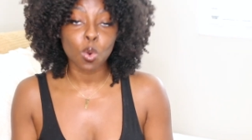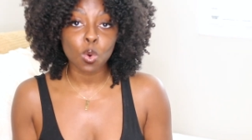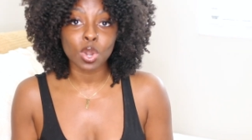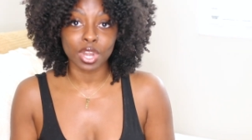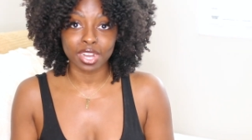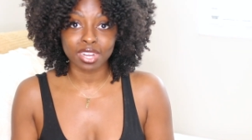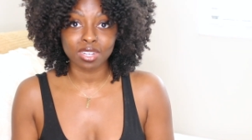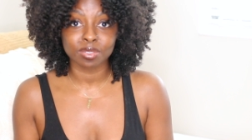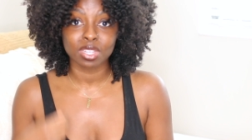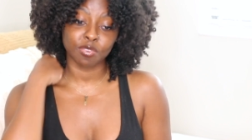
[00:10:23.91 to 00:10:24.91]

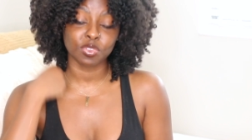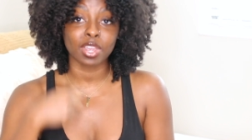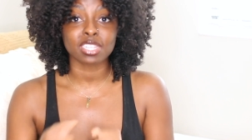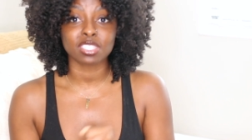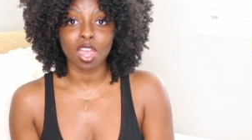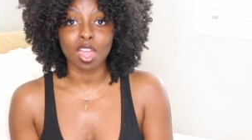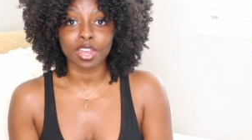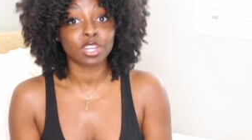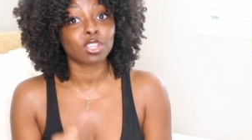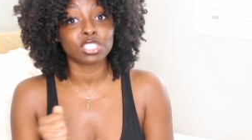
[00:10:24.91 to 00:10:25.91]
Or if you guys
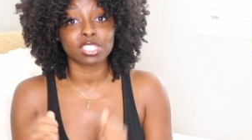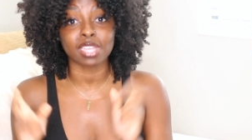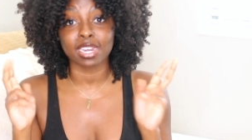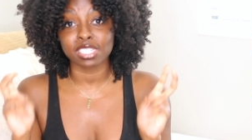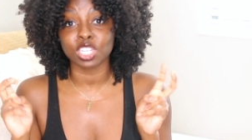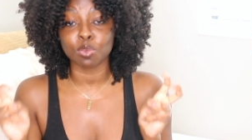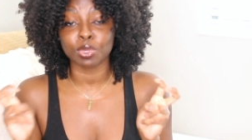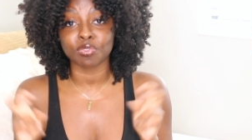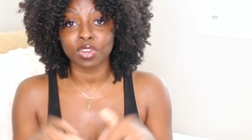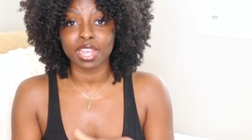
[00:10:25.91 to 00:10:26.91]
talk and you decide to still
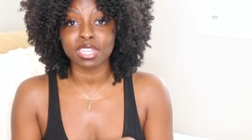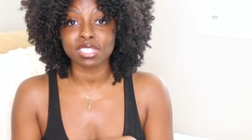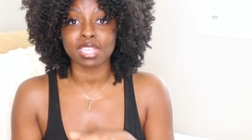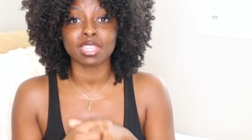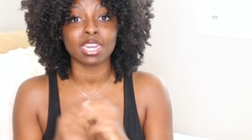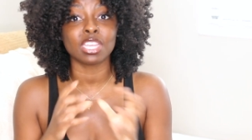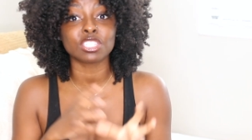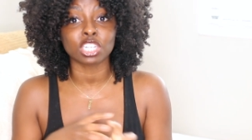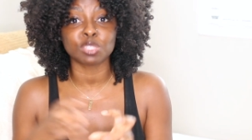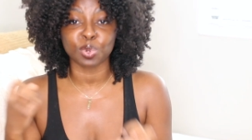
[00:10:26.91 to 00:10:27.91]
be friends and then
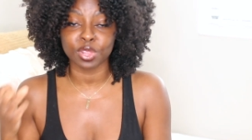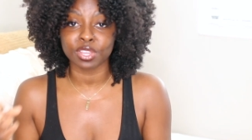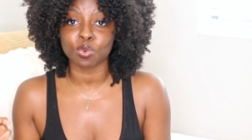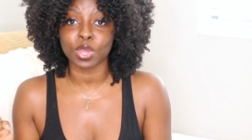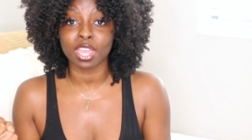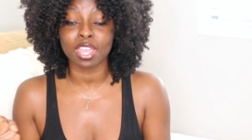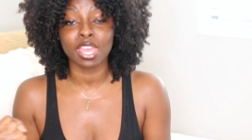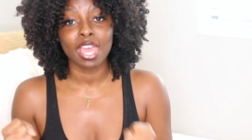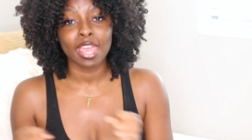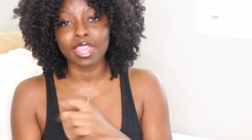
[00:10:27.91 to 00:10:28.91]
he starts pulling
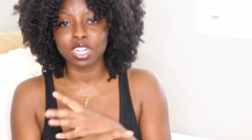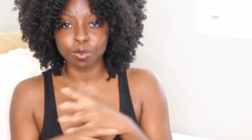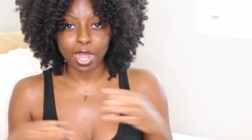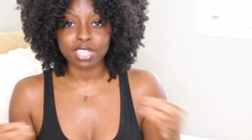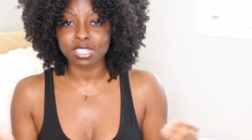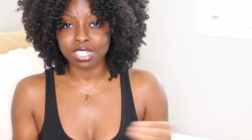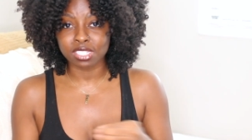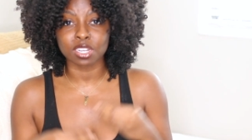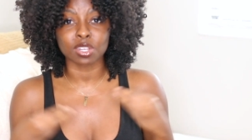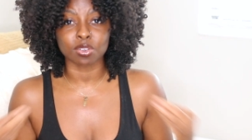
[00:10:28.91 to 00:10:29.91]
away, animosity
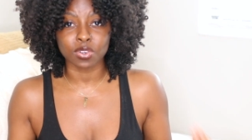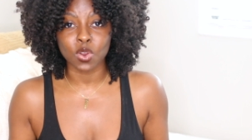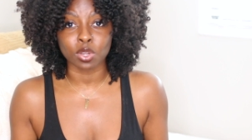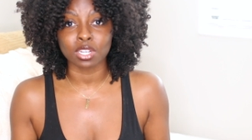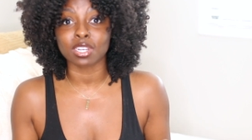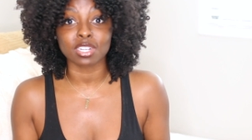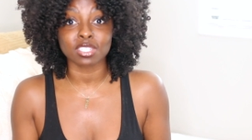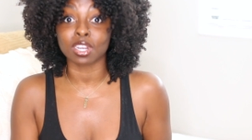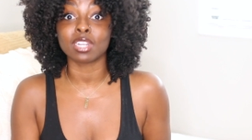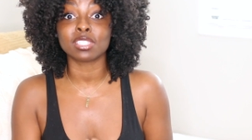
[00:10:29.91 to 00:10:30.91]
is gonna grow and you're gonna
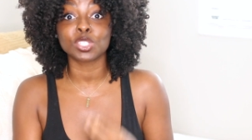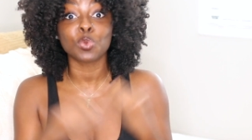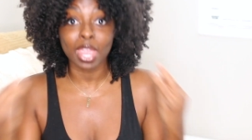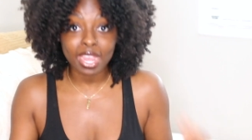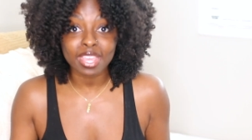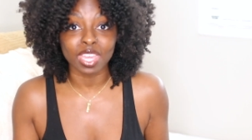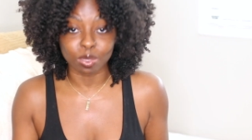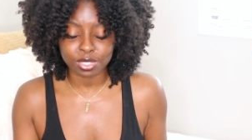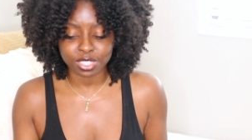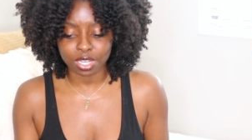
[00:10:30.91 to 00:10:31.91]
start to hate
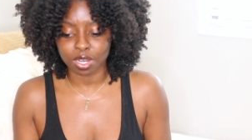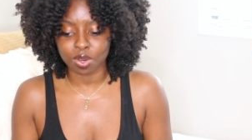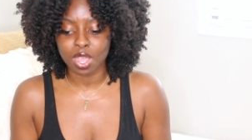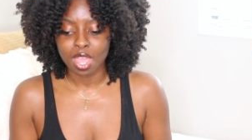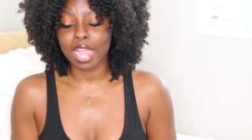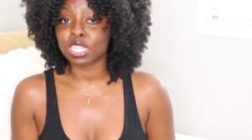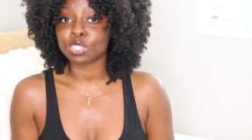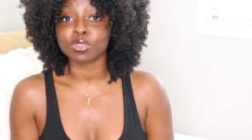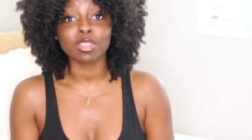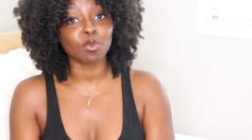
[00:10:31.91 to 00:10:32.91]
him. So I
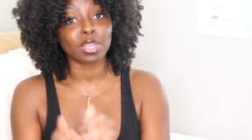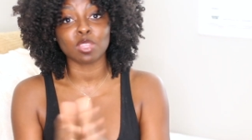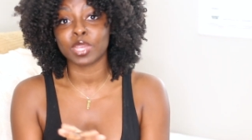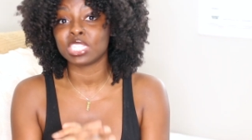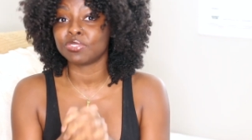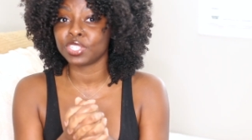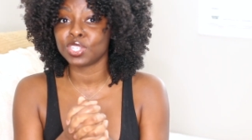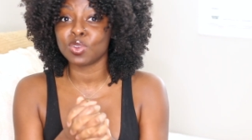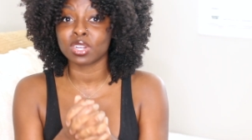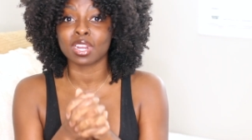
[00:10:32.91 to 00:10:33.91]
just really want the best for
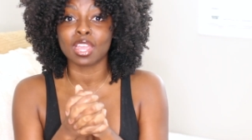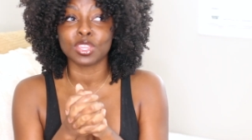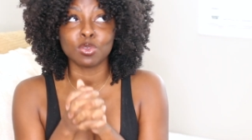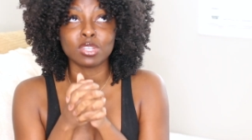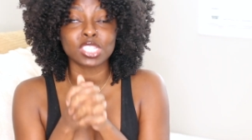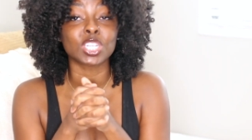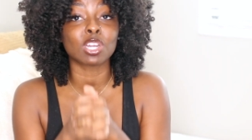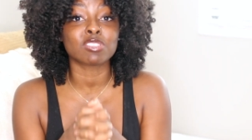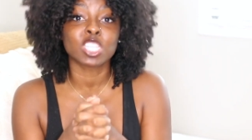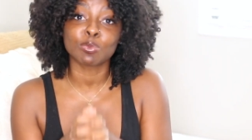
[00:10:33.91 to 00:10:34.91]
you and you
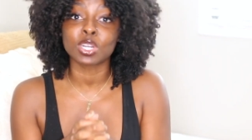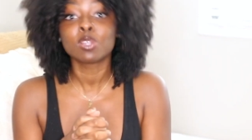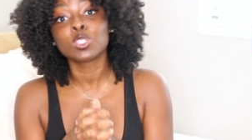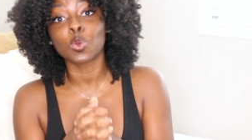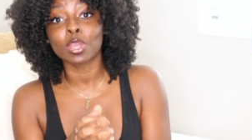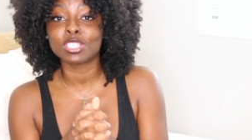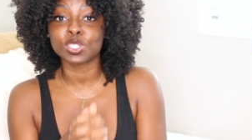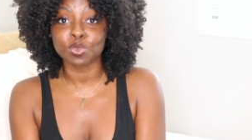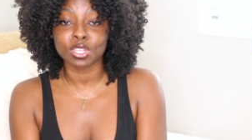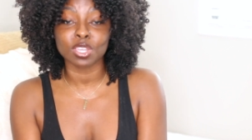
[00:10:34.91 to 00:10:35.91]
deserve someone who's going
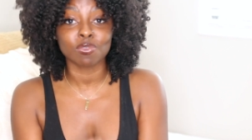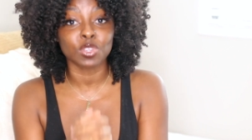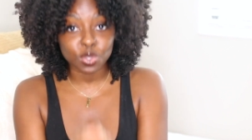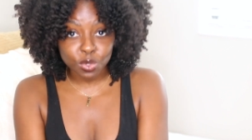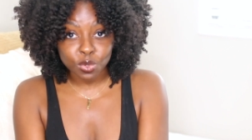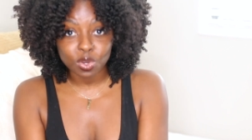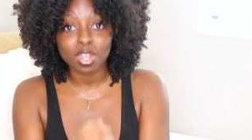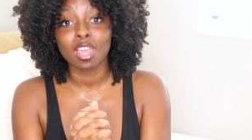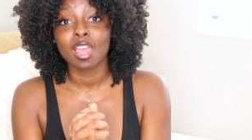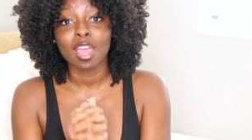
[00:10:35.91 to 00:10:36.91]
to give you